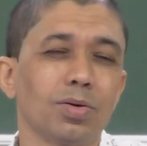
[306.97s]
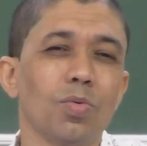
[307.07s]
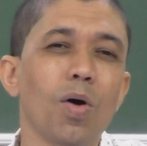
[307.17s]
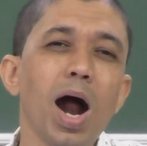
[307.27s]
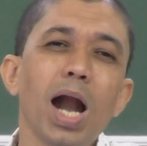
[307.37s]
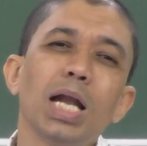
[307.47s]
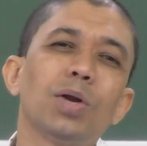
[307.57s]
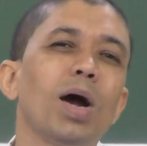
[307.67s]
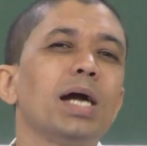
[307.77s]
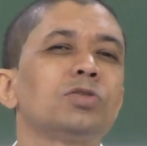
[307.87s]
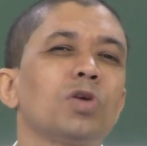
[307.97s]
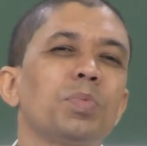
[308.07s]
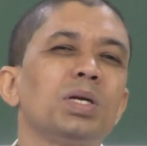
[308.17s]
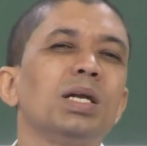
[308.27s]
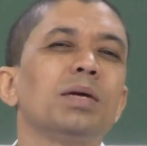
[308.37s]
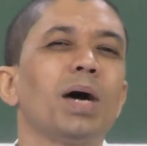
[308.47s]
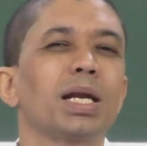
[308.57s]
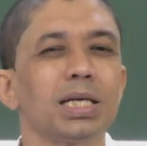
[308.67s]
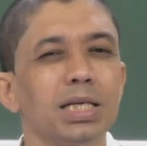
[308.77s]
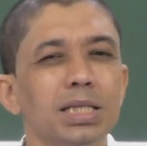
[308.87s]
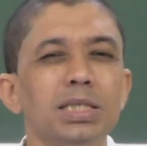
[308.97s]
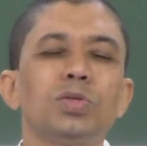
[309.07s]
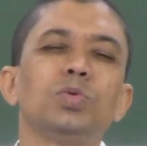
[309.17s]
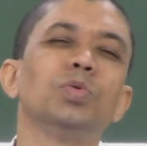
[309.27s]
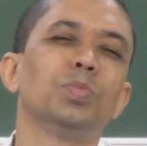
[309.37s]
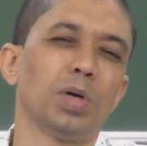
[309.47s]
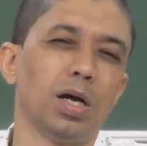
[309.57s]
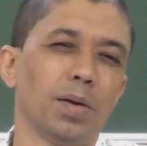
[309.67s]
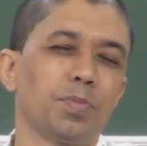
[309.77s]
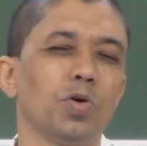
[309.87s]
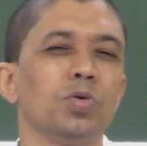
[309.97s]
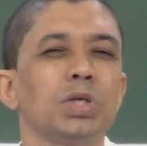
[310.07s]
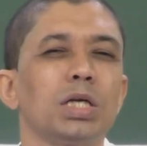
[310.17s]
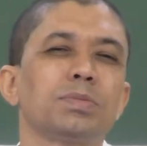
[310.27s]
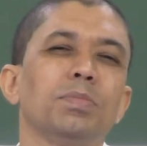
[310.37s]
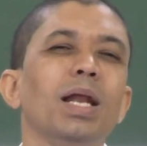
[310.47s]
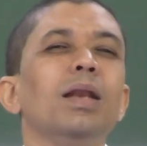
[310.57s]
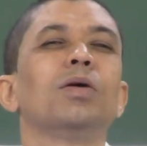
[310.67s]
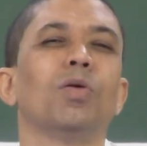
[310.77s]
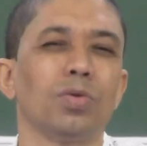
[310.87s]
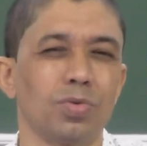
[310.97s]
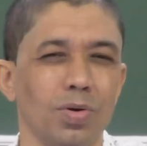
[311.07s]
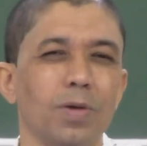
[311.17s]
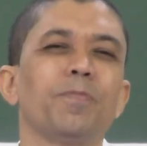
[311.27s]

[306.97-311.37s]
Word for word: worldwide soft drink market, these two uh, producers mainly control.